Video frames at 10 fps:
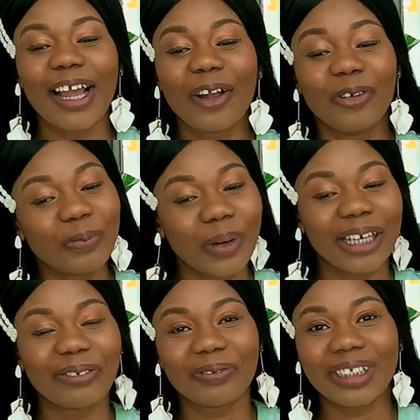good
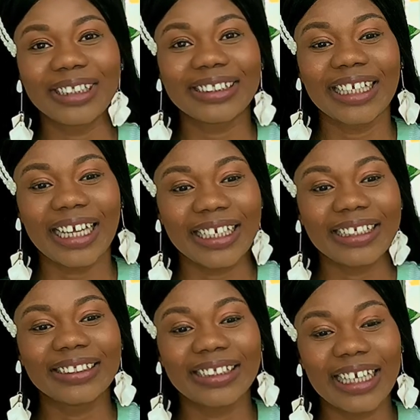part of it,
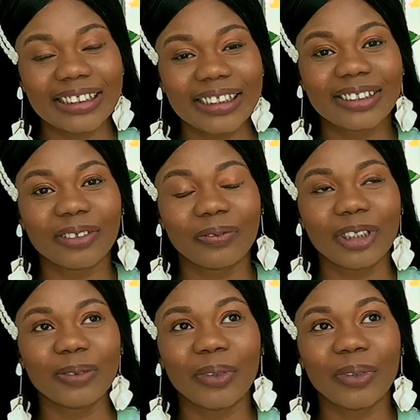like the essence of it,